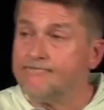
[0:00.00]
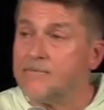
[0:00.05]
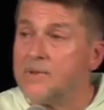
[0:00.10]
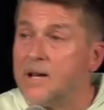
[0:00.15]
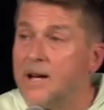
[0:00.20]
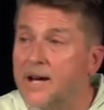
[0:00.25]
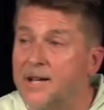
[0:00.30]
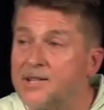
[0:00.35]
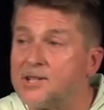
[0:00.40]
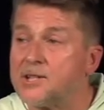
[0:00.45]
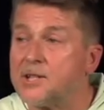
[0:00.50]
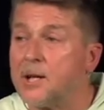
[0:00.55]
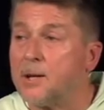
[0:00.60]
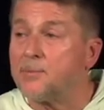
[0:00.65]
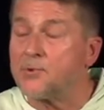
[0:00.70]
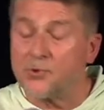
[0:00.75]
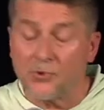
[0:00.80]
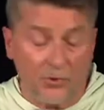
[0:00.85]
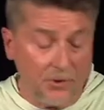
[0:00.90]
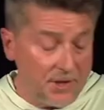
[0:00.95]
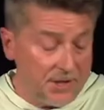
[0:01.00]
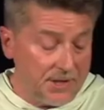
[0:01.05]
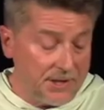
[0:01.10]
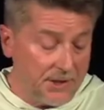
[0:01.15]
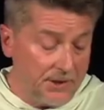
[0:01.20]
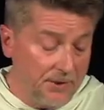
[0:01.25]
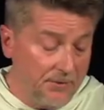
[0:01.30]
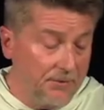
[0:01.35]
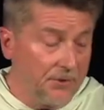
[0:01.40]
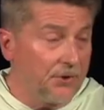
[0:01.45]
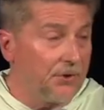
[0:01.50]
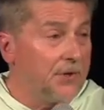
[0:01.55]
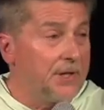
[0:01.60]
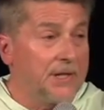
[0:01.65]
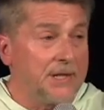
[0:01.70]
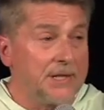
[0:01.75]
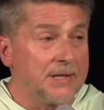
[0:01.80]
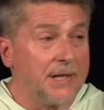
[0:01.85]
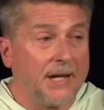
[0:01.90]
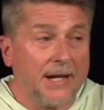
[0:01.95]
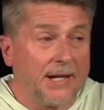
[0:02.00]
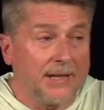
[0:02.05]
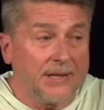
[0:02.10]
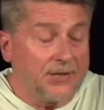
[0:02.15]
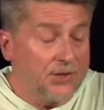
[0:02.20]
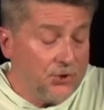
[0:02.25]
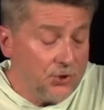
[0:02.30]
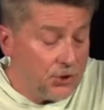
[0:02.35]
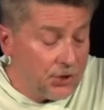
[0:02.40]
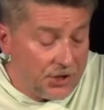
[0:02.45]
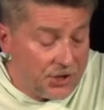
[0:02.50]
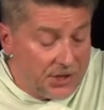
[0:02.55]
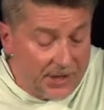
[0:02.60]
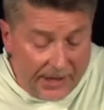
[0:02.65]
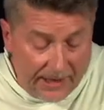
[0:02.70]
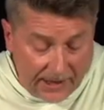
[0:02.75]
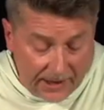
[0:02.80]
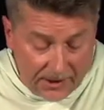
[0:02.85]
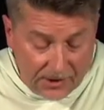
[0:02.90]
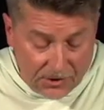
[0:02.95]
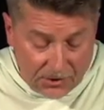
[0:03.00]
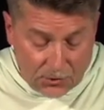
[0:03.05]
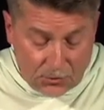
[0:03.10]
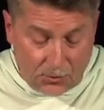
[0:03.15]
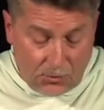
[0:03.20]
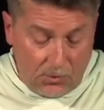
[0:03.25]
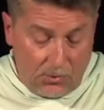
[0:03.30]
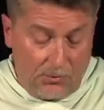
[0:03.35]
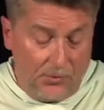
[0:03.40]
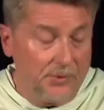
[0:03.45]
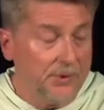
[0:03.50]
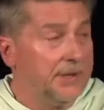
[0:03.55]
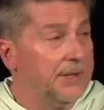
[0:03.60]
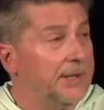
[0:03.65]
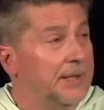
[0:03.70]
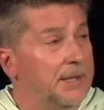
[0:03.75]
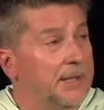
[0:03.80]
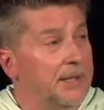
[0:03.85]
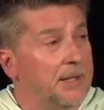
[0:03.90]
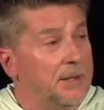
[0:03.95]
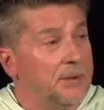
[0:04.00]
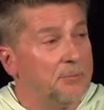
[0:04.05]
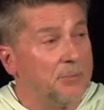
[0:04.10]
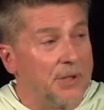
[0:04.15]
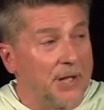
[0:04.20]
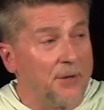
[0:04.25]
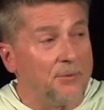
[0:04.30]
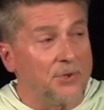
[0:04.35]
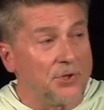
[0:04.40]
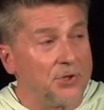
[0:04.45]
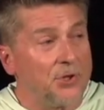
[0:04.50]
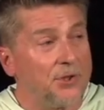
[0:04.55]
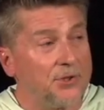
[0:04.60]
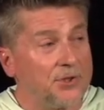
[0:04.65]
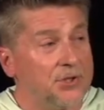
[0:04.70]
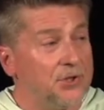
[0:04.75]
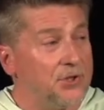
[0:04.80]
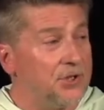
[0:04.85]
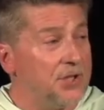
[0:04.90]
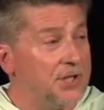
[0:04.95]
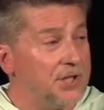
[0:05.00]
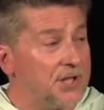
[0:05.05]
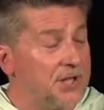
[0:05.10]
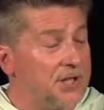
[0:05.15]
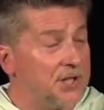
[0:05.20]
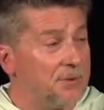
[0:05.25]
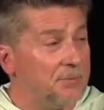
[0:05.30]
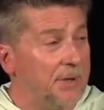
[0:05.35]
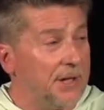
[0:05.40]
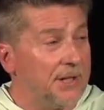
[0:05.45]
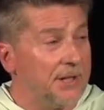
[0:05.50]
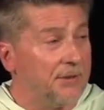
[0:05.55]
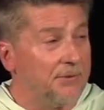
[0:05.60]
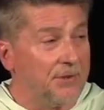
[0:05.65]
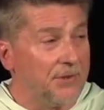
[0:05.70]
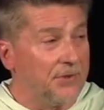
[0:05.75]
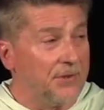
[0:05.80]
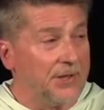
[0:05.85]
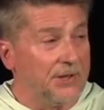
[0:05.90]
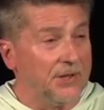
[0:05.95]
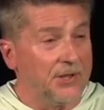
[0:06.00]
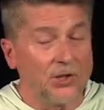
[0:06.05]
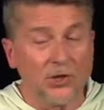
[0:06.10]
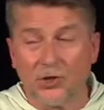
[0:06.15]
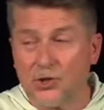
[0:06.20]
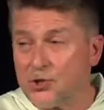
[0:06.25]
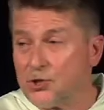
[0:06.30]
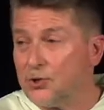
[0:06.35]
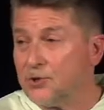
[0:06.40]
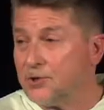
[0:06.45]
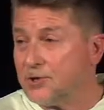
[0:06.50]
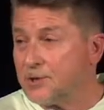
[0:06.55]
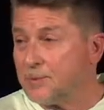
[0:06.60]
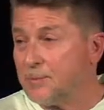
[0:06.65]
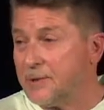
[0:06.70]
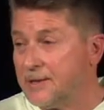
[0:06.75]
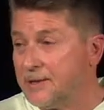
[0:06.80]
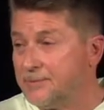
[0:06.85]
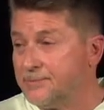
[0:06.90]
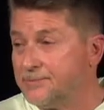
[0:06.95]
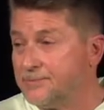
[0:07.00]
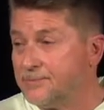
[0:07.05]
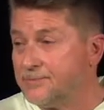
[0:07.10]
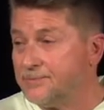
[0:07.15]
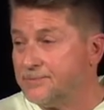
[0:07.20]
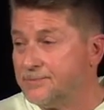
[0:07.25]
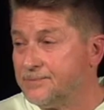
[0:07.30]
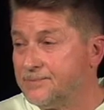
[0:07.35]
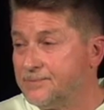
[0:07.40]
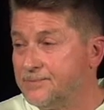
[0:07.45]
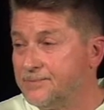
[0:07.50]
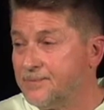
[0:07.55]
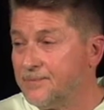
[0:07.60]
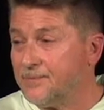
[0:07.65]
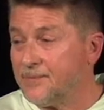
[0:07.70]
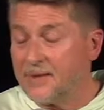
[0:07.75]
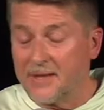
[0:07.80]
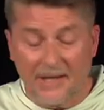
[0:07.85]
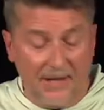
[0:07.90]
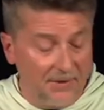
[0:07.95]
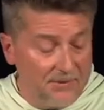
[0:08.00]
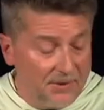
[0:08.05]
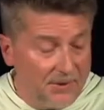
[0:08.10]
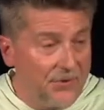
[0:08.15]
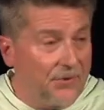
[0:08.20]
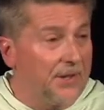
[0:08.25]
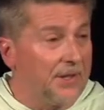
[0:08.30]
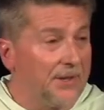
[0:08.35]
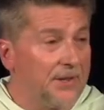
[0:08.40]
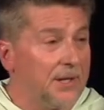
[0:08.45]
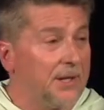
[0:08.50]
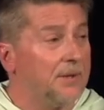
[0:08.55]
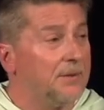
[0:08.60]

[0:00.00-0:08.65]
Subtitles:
I'd stop stressing over things I just can't control. But I would talk to Jesus about everything that concerns me. Everything that...